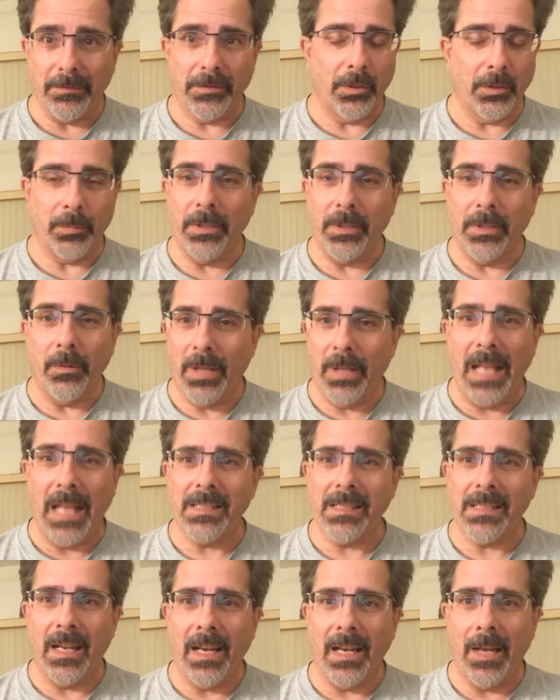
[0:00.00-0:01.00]
So we know
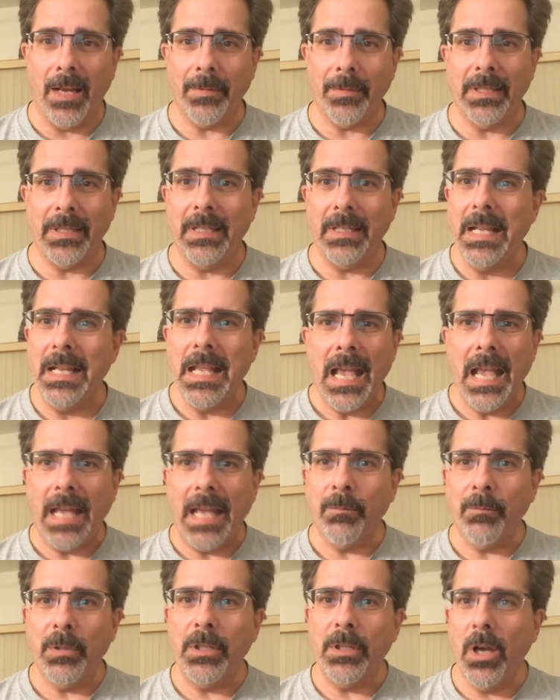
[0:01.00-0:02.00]
that's not happening.
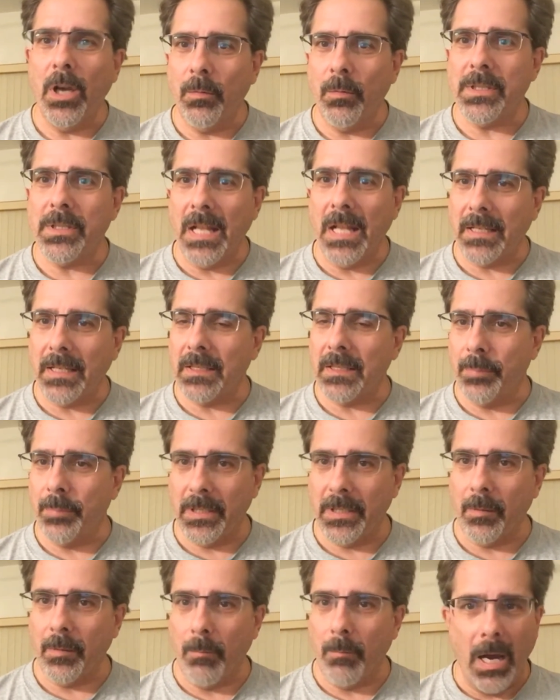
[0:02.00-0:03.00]
And we know he's not going to
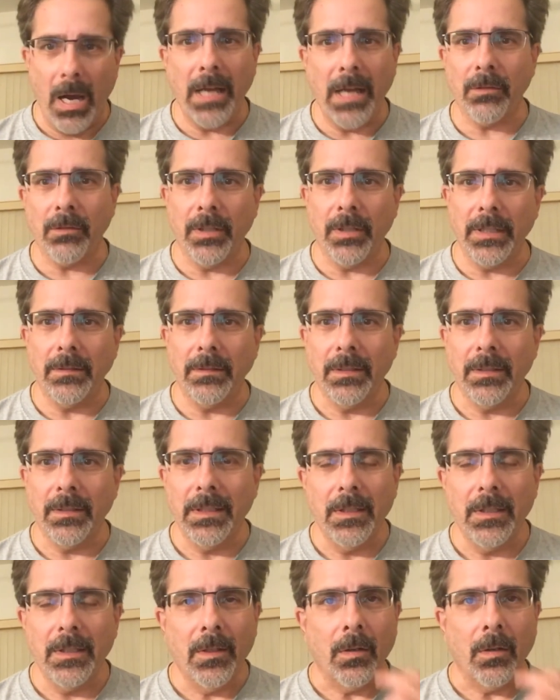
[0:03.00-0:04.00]
pick a moderate.
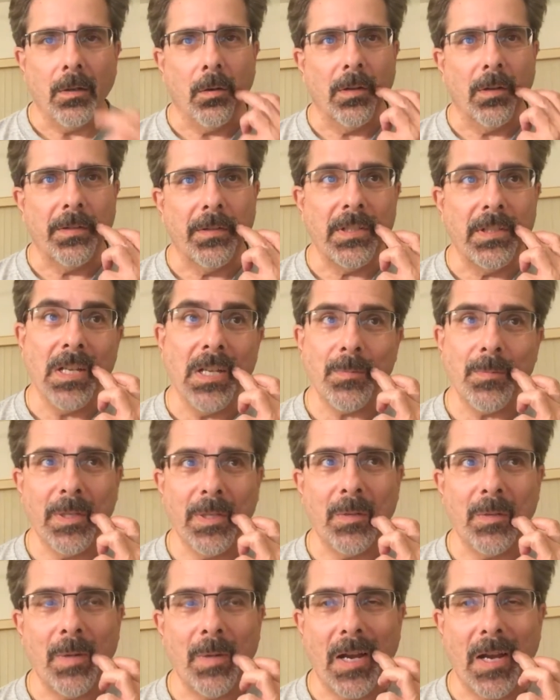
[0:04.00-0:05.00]
Or if he does
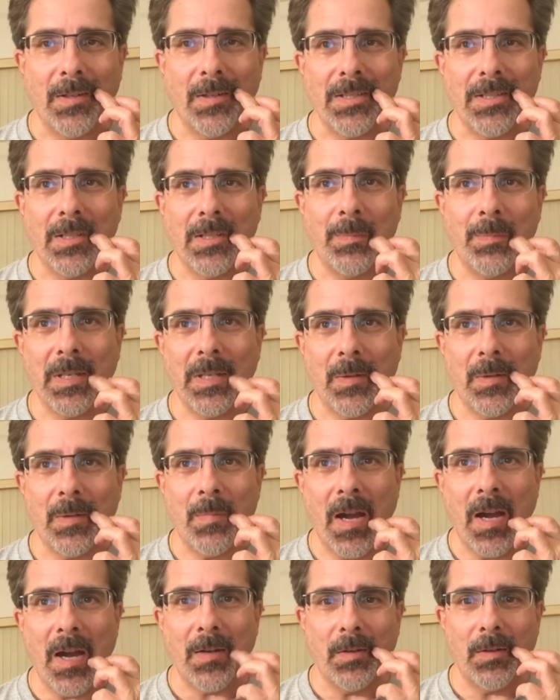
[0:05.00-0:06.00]
pick a moderate, he's going to pick a
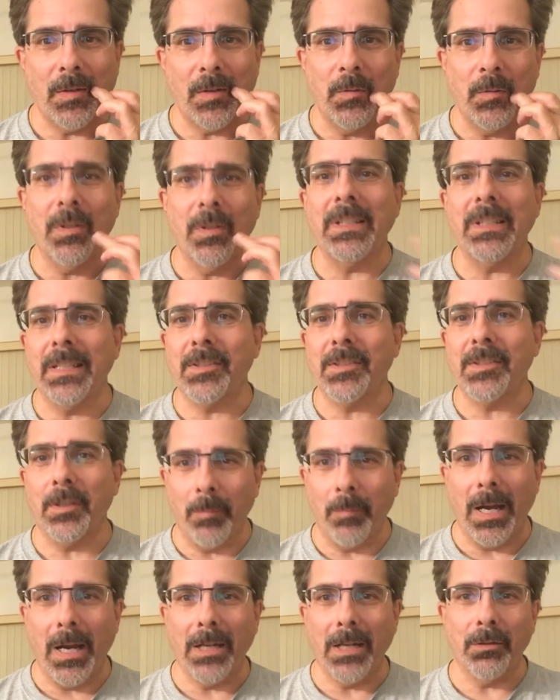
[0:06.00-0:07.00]
moderate who really isn't a
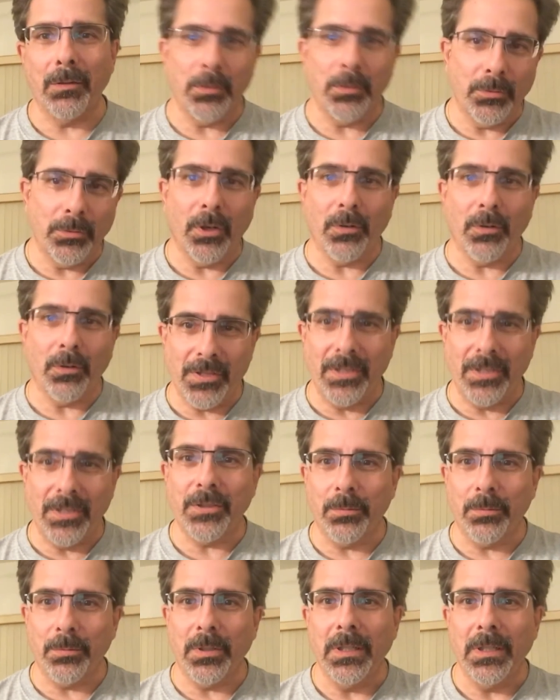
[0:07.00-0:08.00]
moderate, who turns
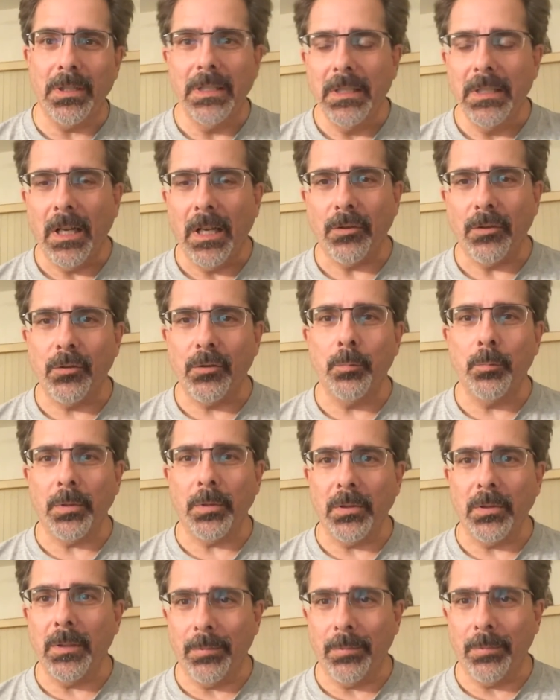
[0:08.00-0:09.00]
into a super
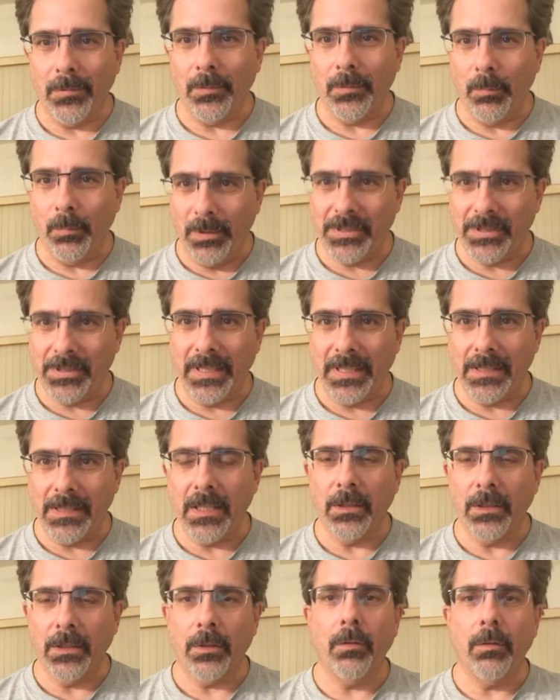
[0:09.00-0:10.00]
liberal once he gets
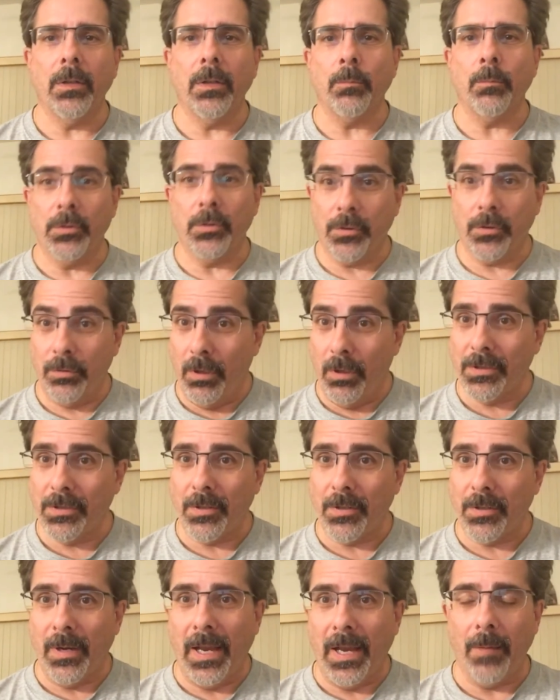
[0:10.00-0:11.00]
on the court, which could
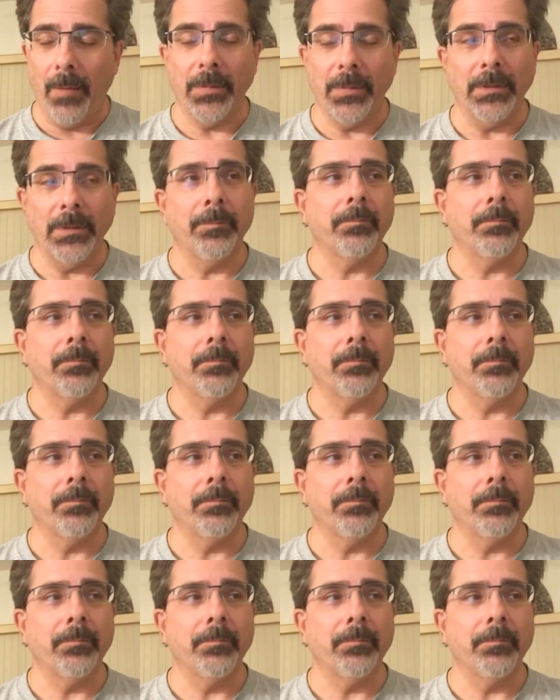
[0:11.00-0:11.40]
also happen.